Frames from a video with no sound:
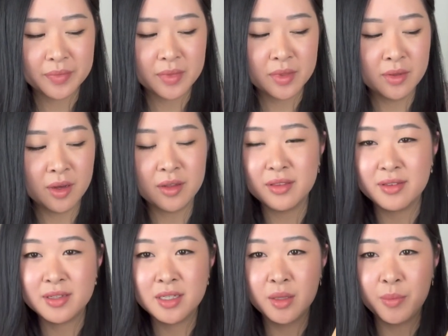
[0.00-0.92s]
not
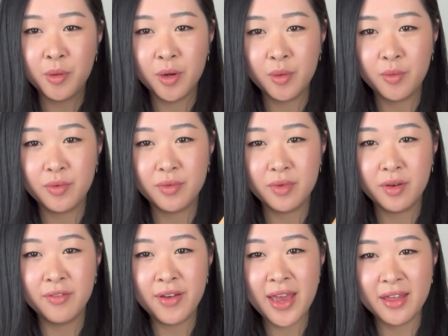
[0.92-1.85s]
to the point
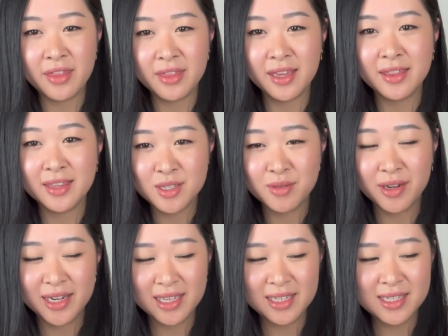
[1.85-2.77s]
of how thick this
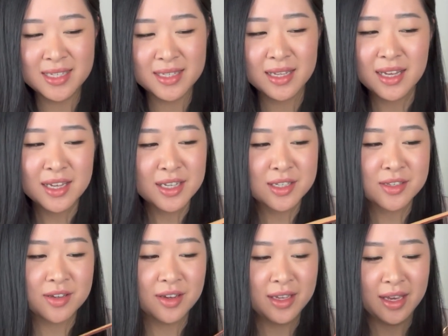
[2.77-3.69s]
one is.
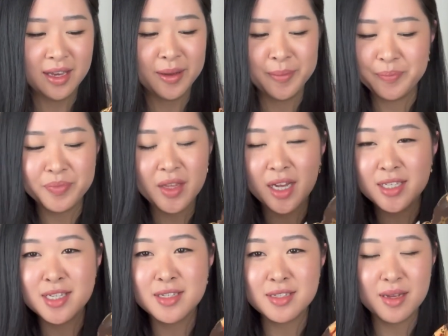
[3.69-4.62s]
So yeah,
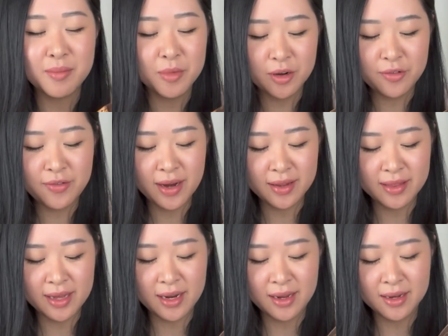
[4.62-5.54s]
I'm not a fan of
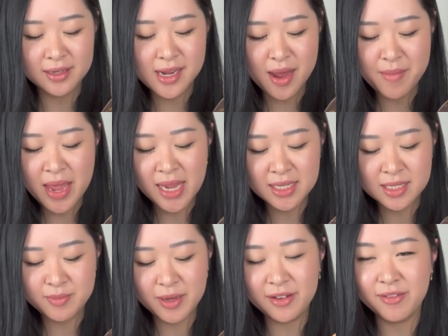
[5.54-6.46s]
that, and I may
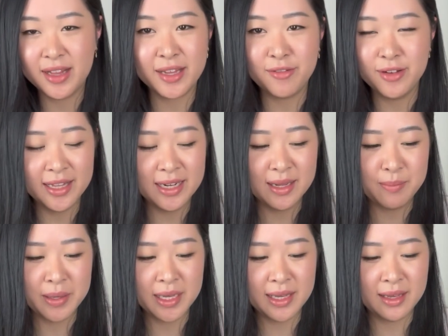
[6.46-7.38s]
just be like really
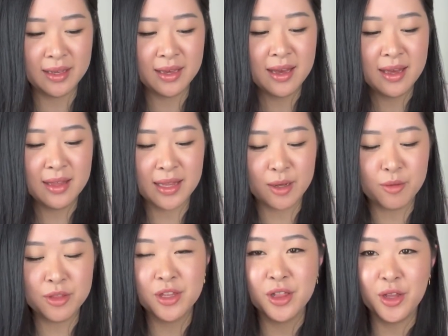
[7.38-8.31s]
nitpicky like
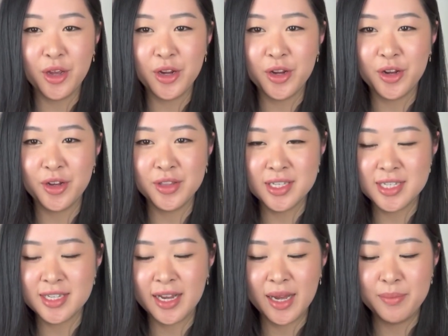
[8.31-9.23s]
with the logo on the
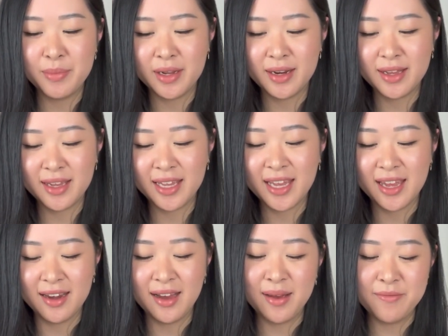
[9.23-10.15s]
side, but
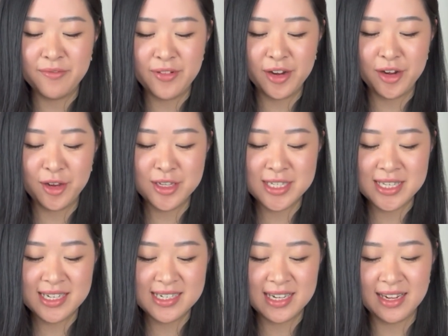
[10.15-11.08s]
again, I'm very
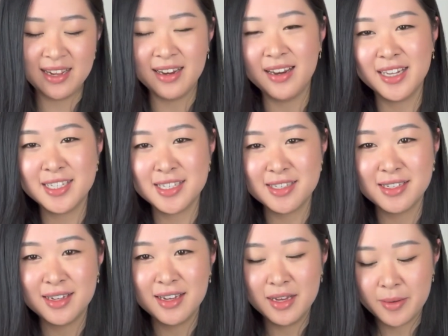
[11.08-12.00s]
OCD and
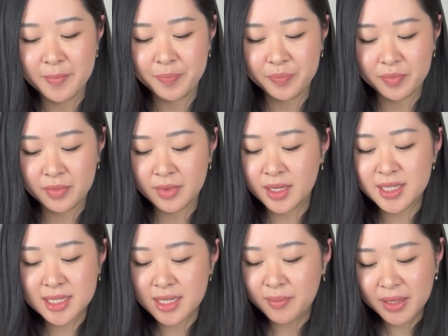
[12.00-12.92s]
there's
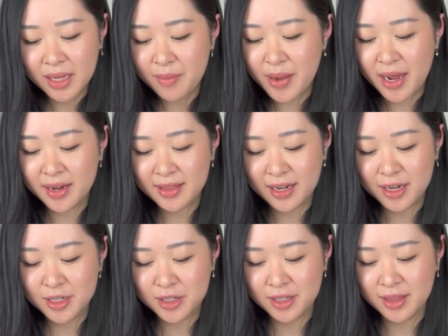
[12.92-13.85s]
just something about it that I
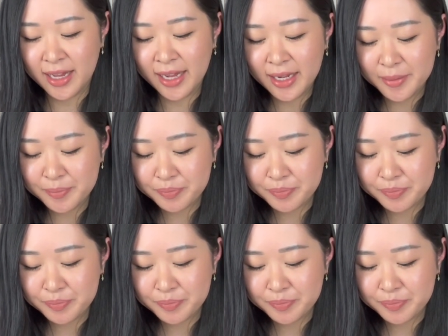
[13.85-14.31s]
don't like.